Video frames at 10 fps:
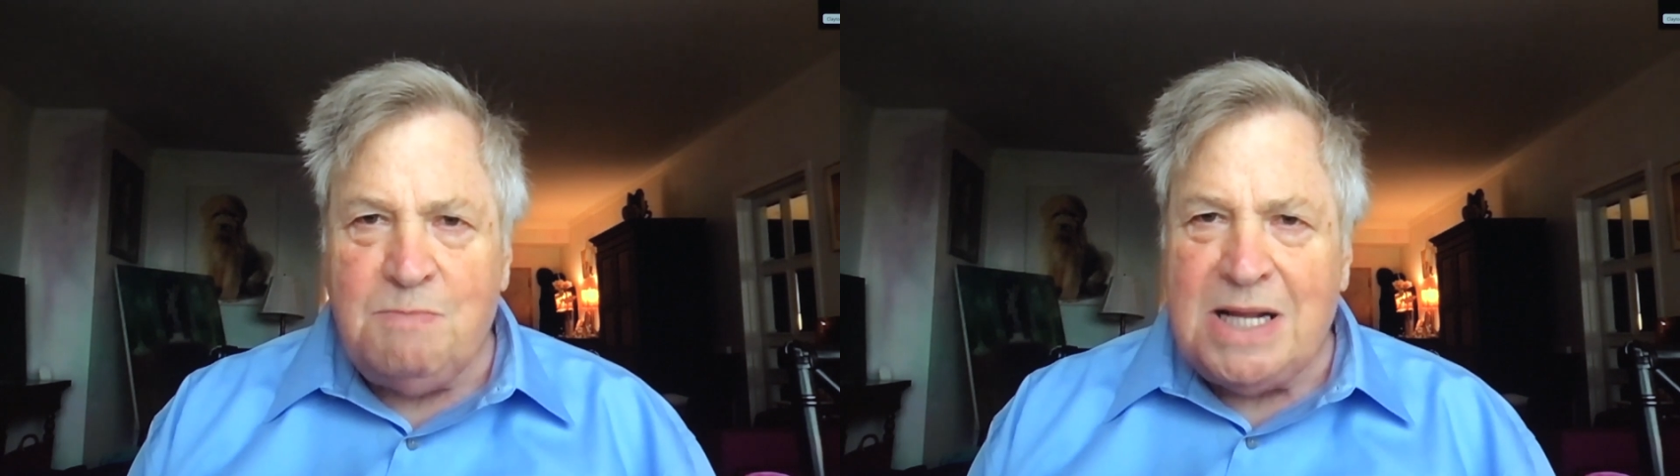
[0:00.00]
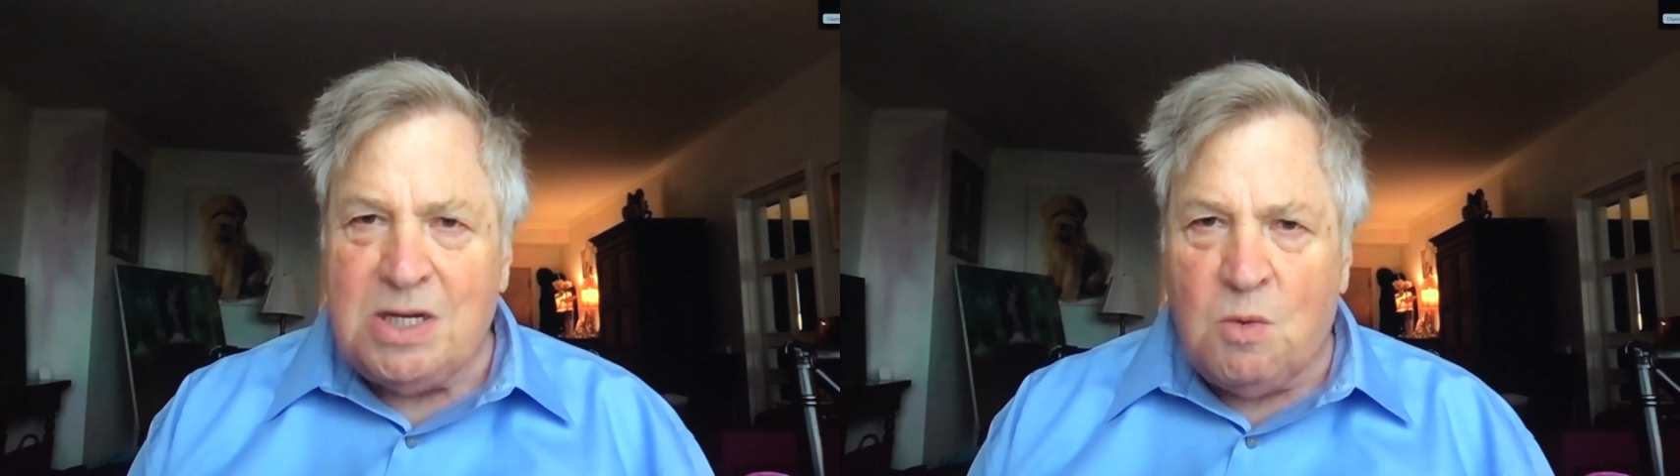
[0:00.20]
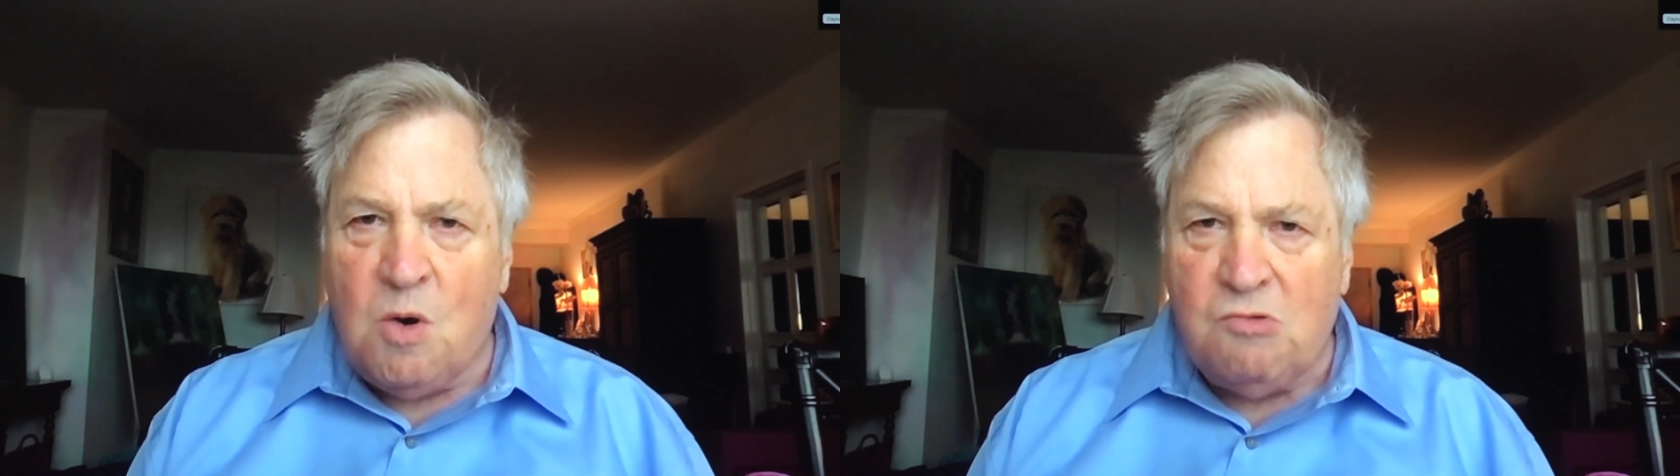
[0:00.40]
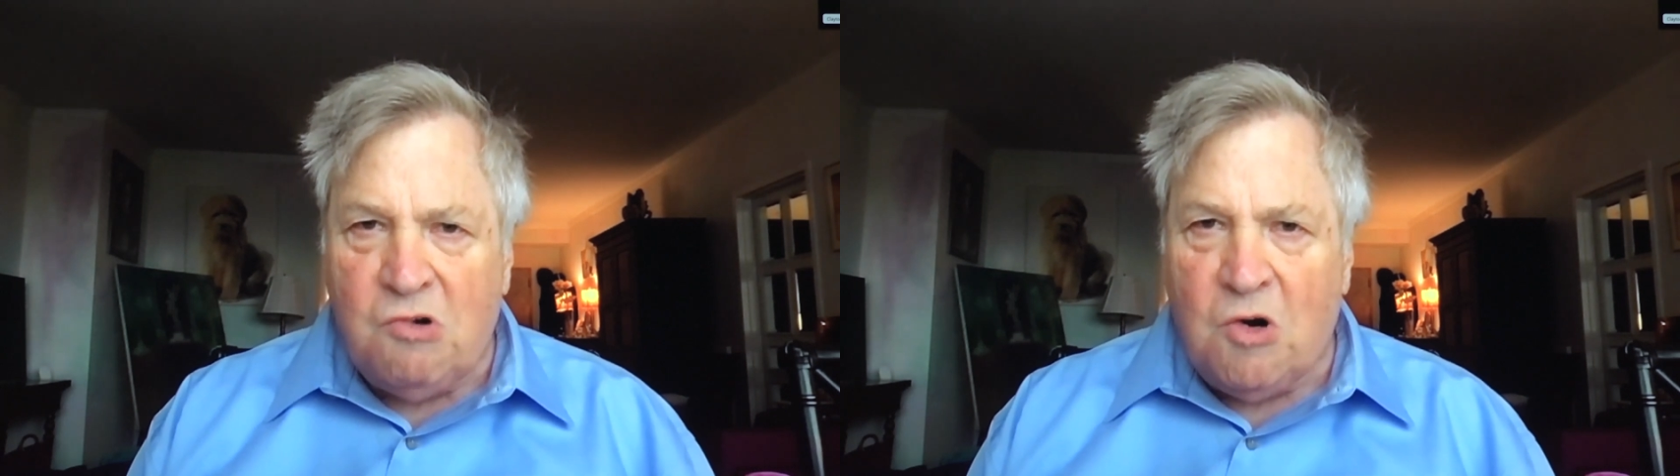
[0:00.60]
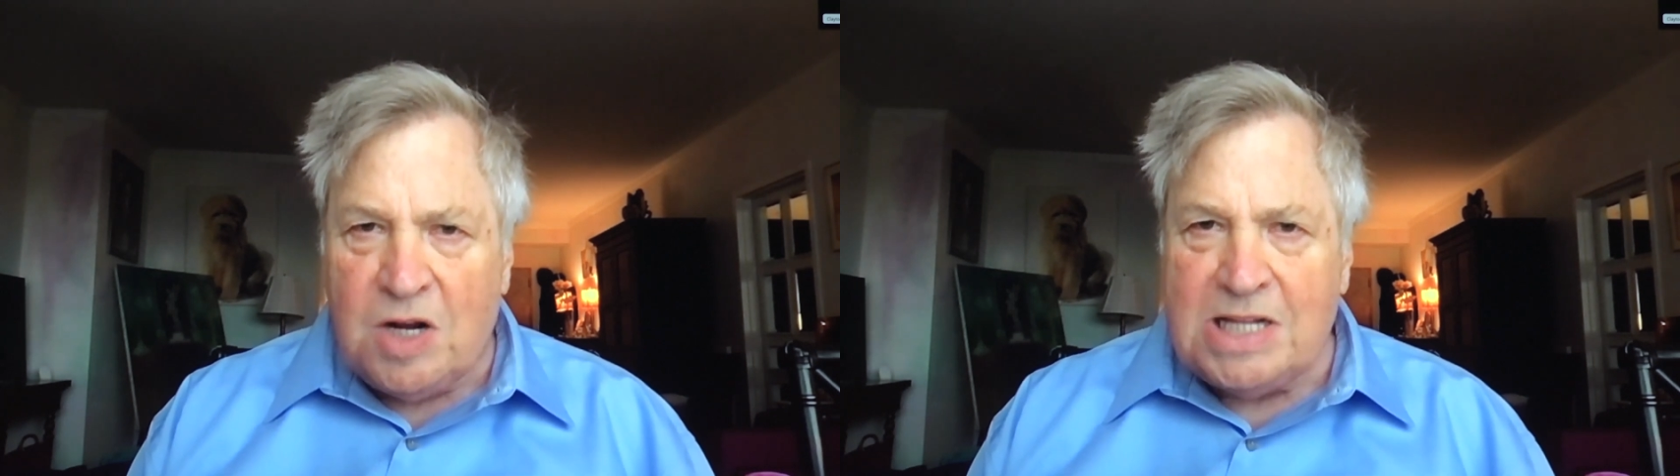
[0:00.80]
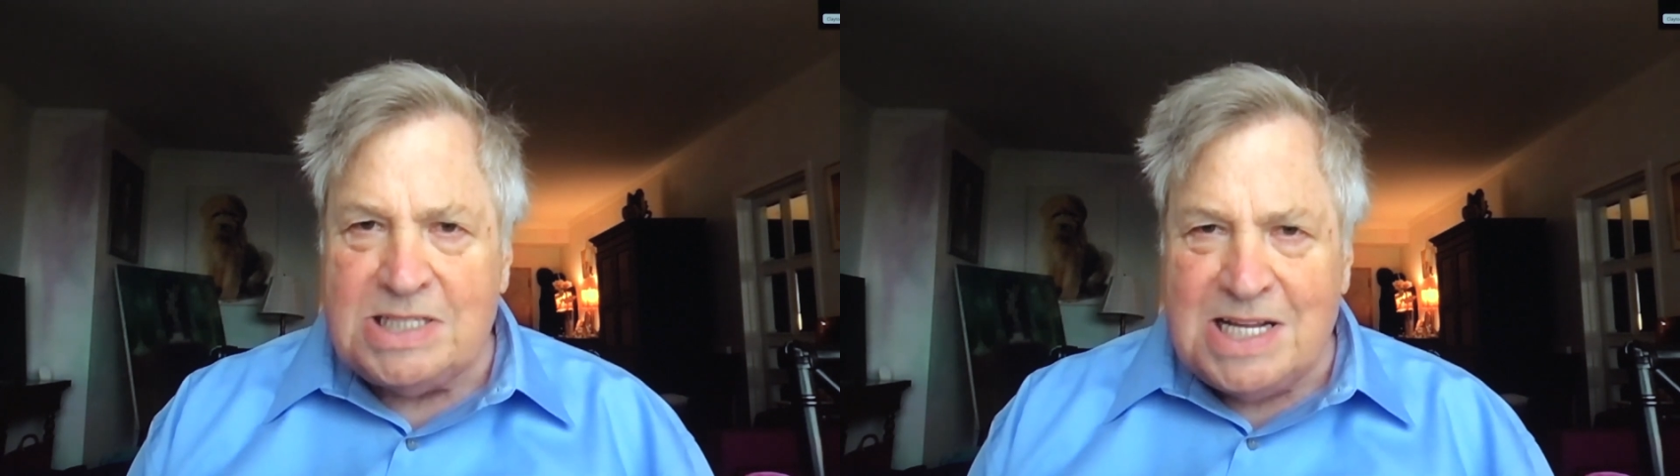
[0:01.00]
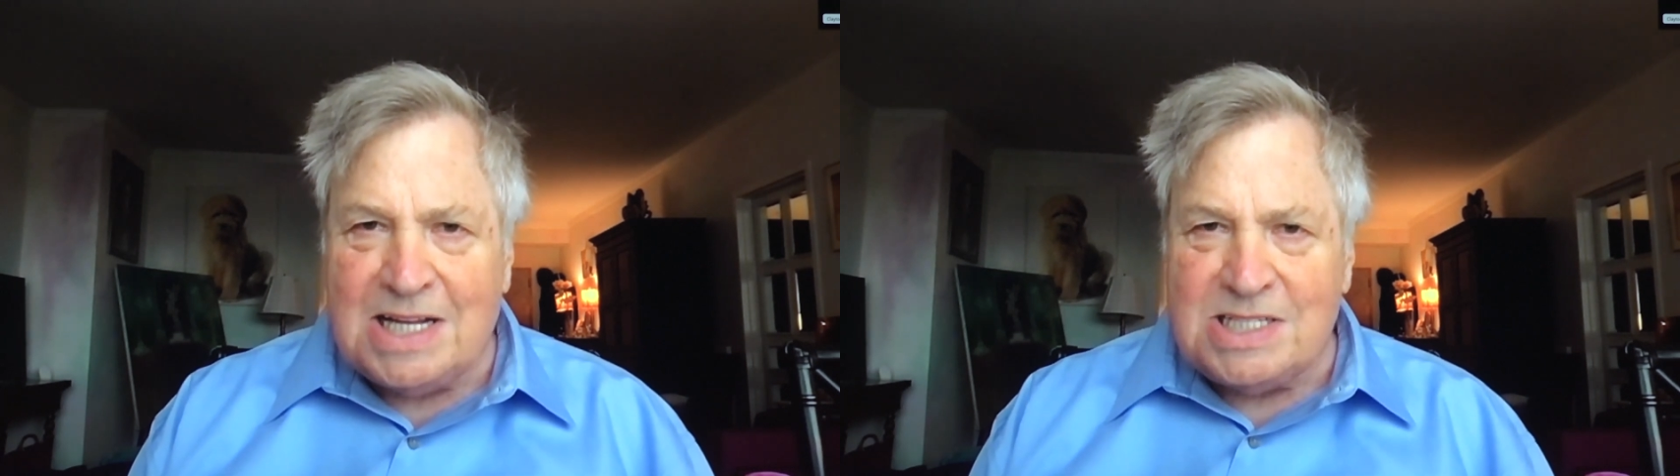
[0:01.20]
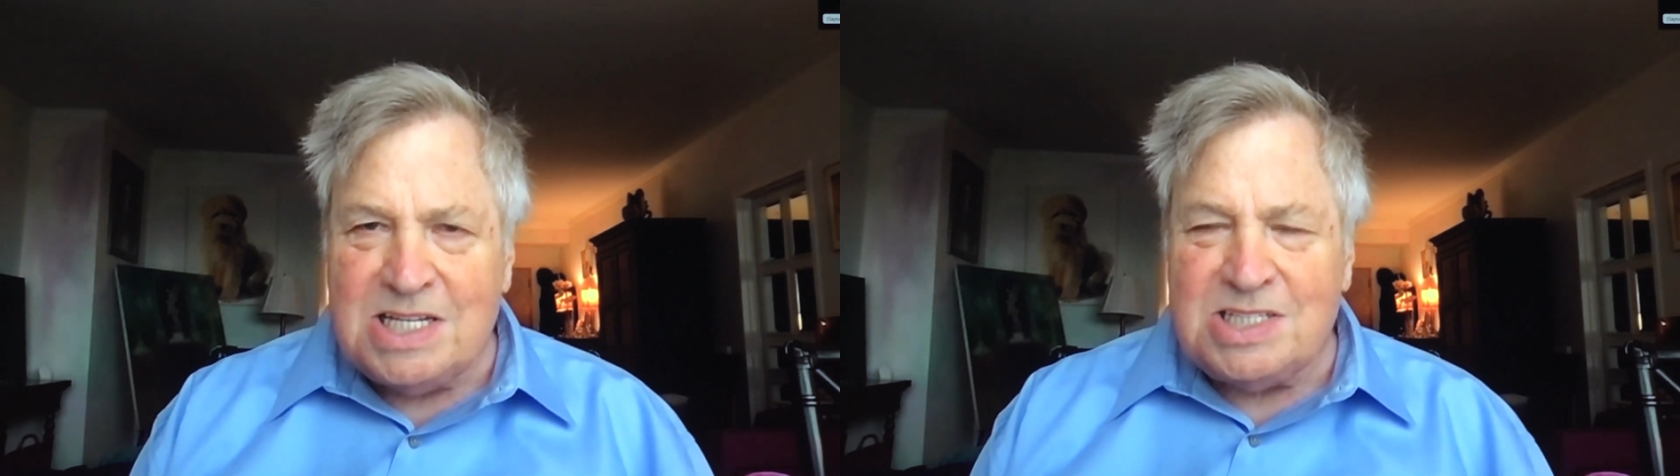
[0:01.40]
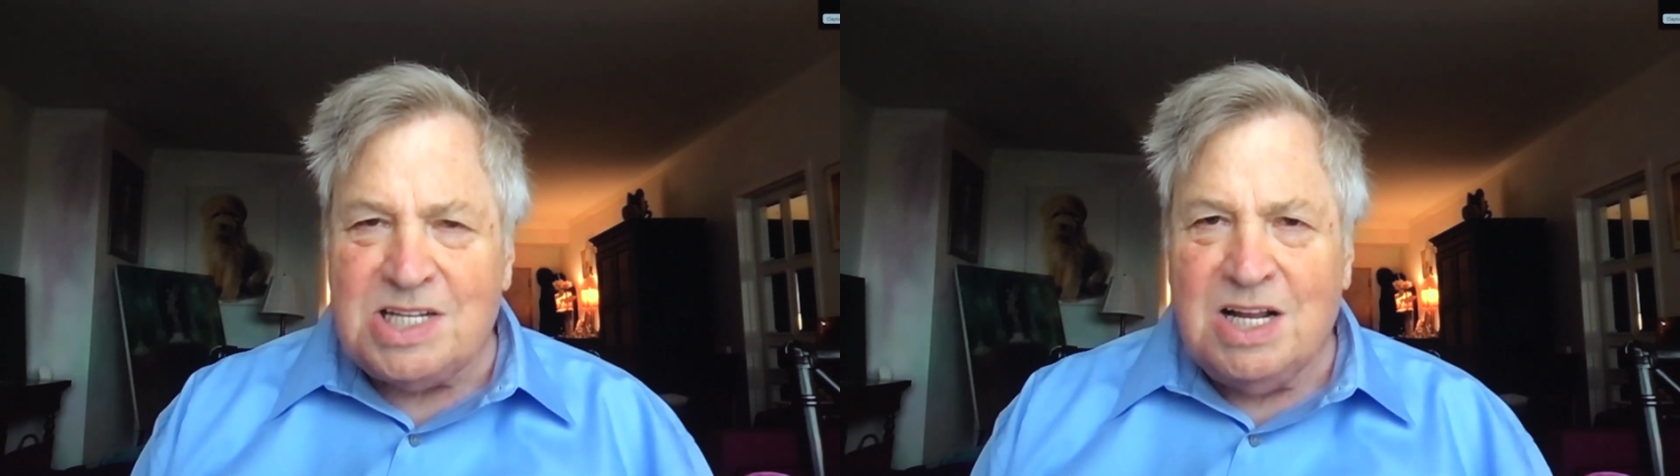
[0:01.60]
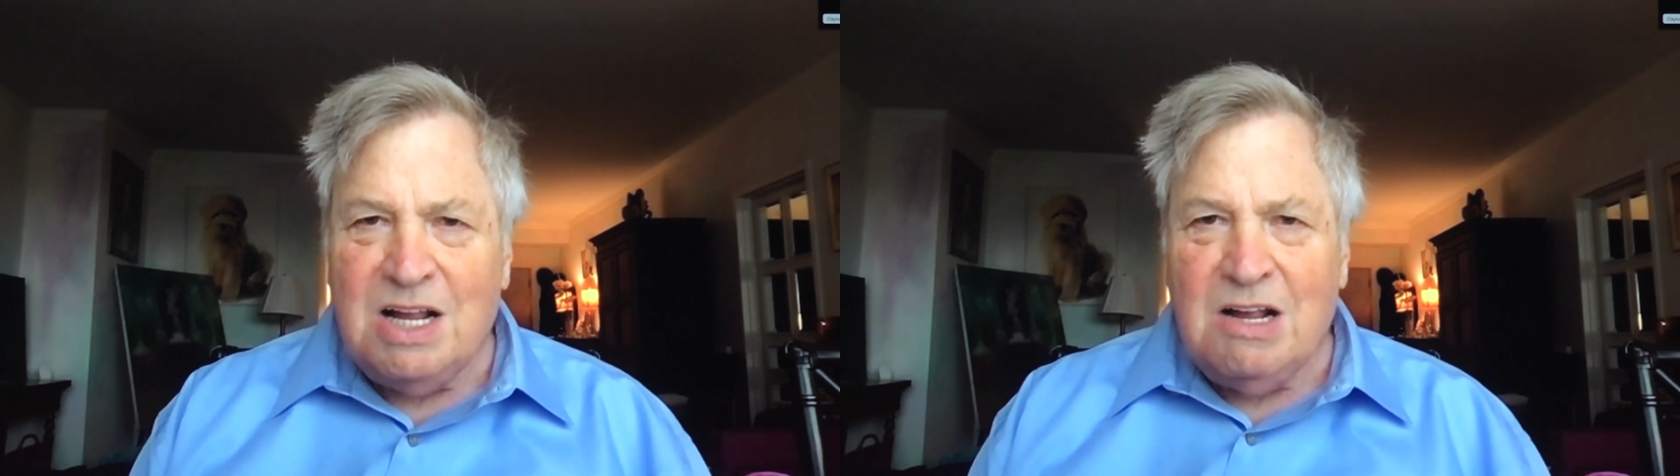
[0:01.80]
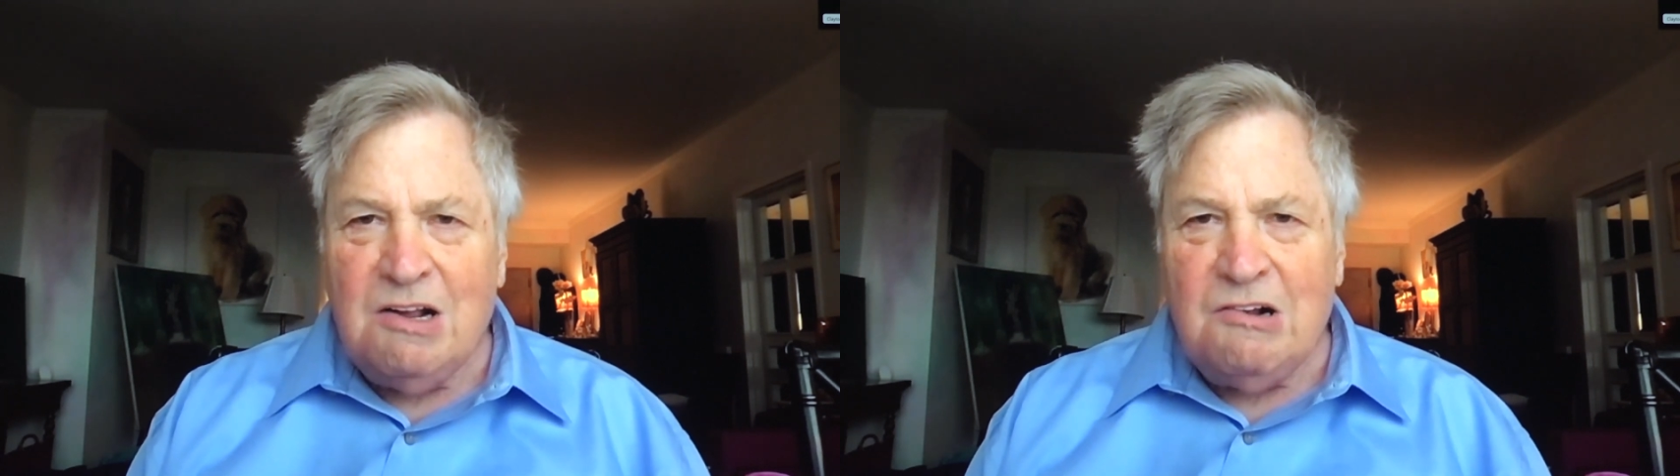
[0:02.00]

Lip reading: Beto O'Rourke in Texas,